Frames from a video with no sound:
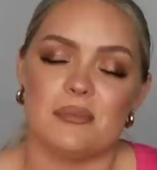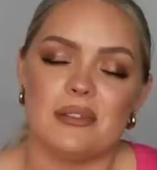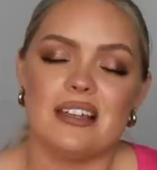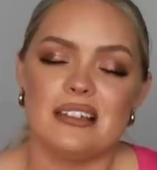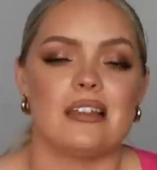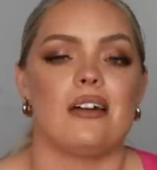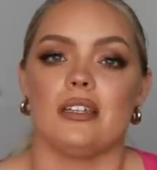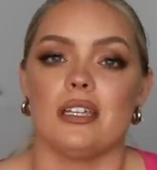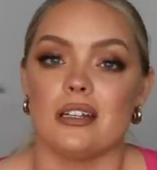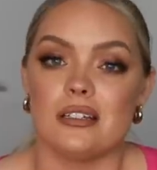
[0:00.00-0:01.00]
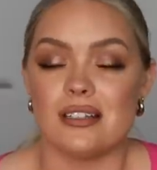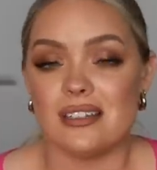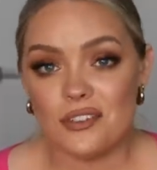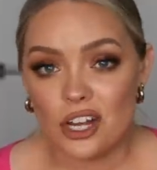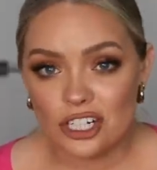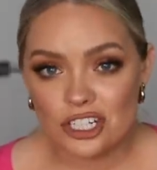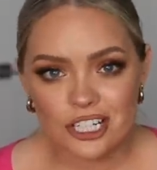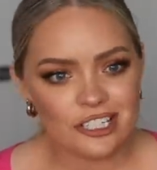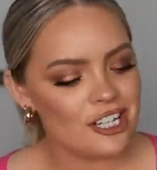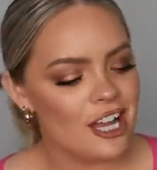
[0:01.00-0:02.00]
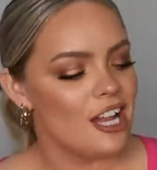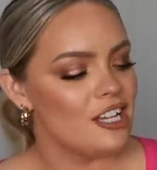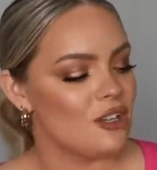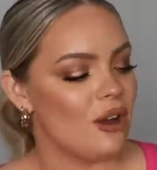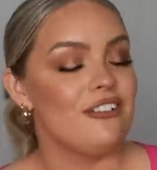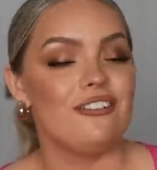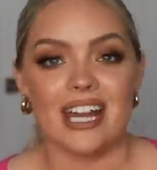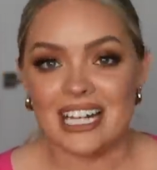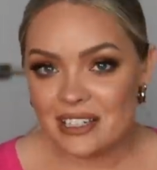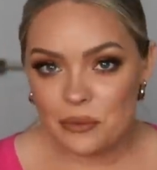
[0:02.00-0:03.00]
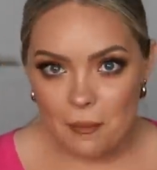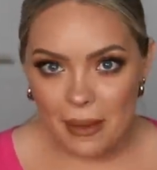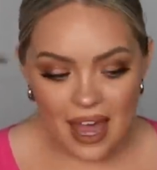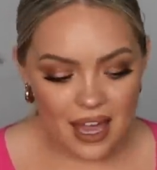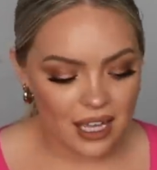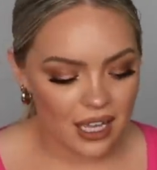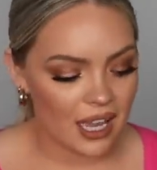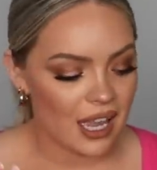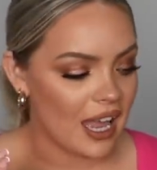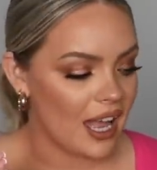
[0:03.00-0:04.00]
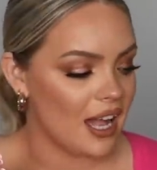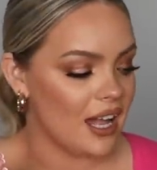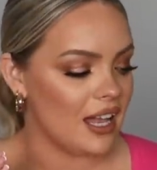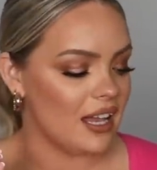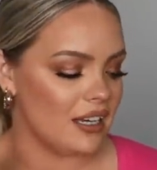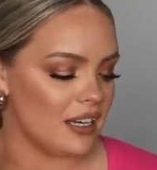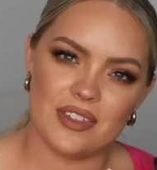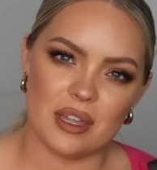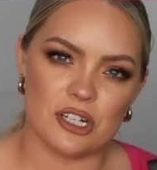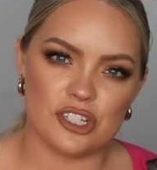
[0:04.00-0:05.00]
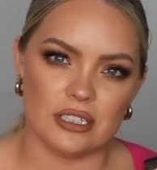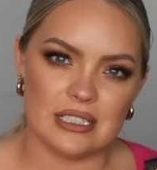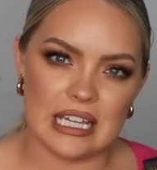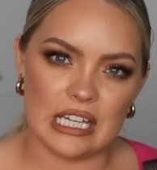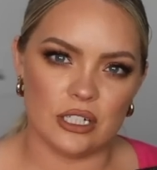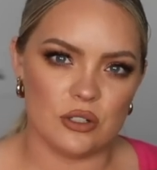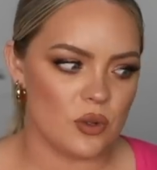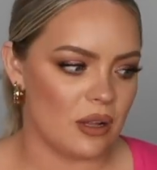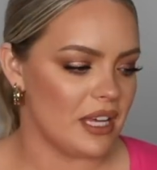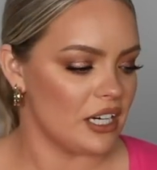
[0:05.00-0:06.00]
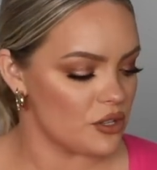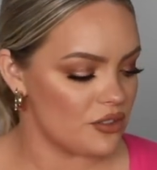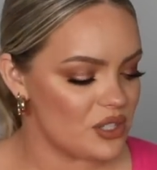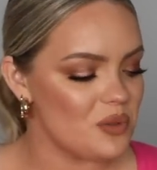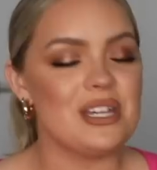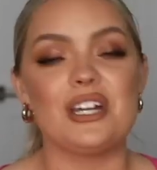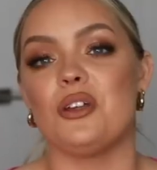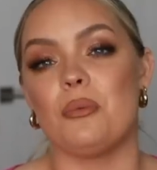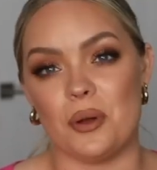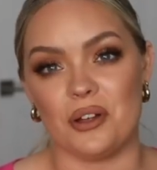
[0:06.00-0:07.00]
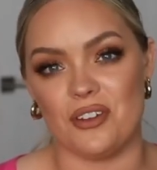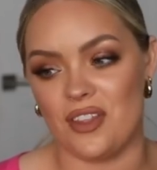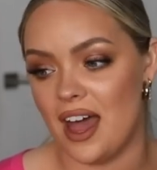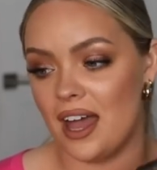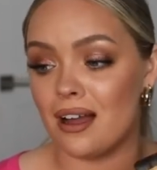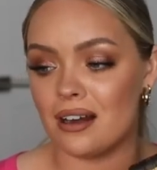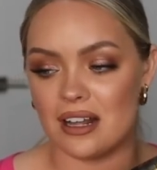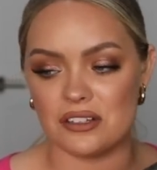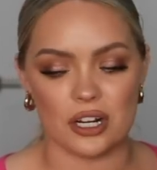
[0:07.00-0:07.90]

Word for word: been like seven years since I've gone to church. So I finally went back and I think I'm gonna start taking notes while I'm there. So this will be a good notebook for that. I got it at